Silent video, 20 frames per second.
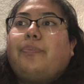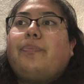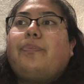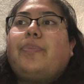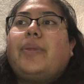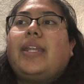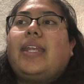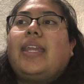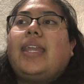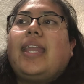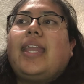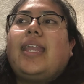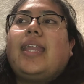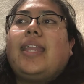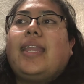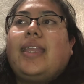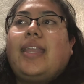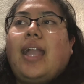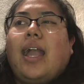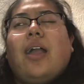But it
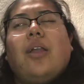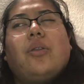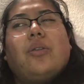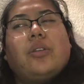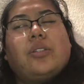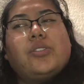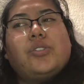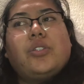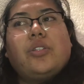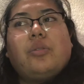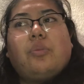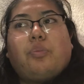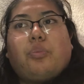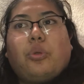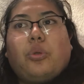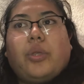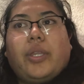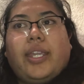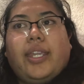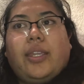got to the
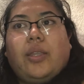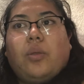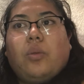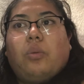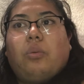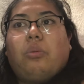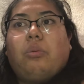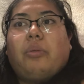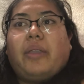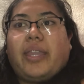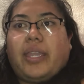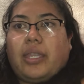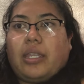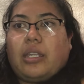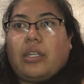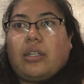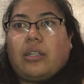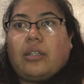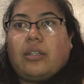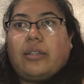point
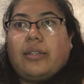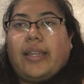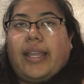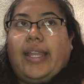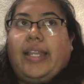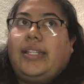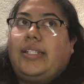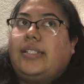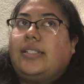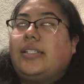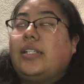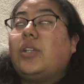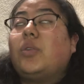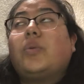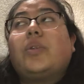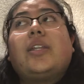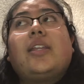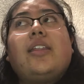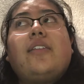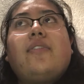where I didn't
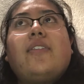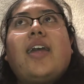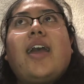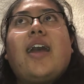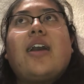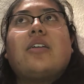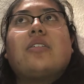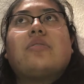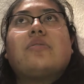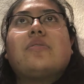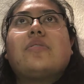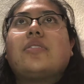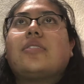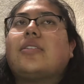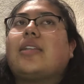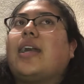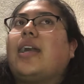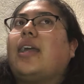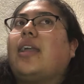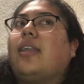want to leave the
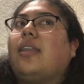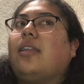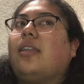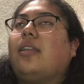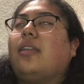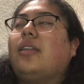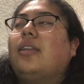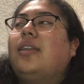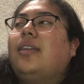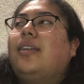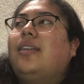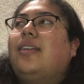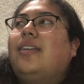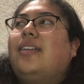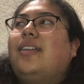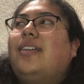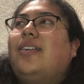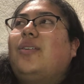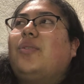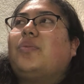house. I
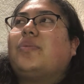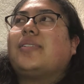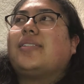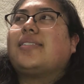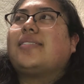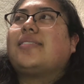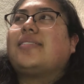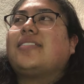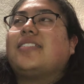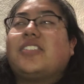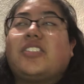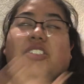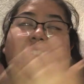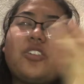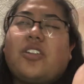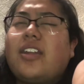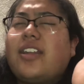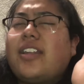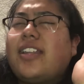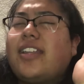was just
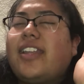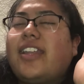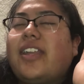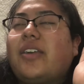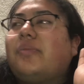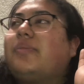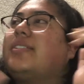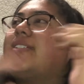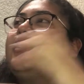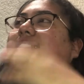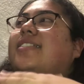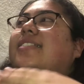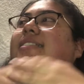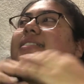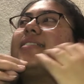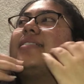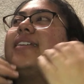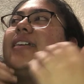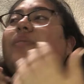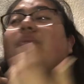crying. I was
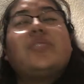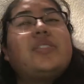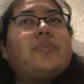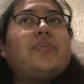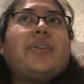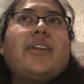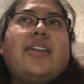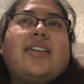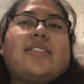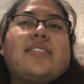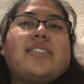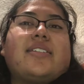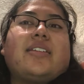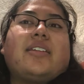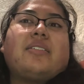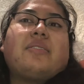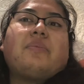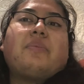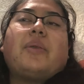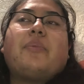depressed, you
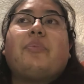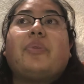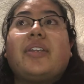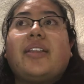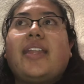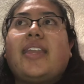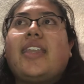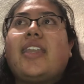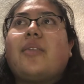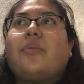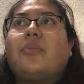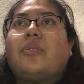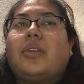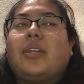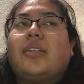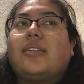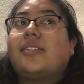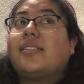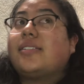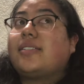know. My birthday came
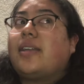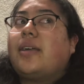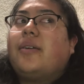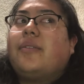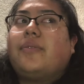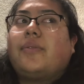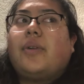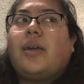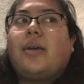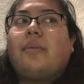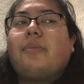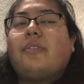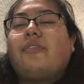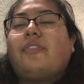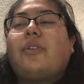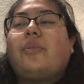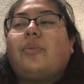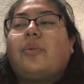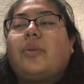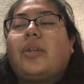around, 'cause I'm a
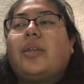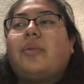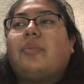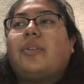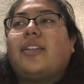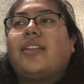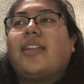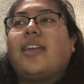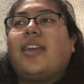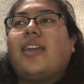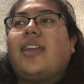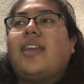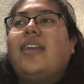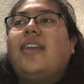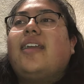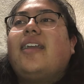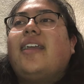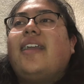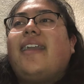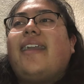February birthday,
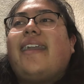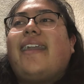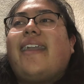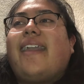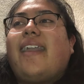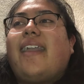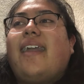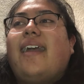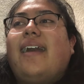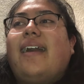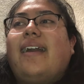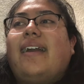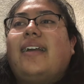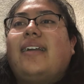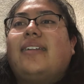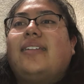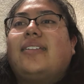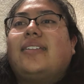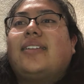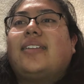
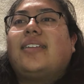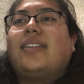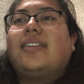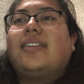and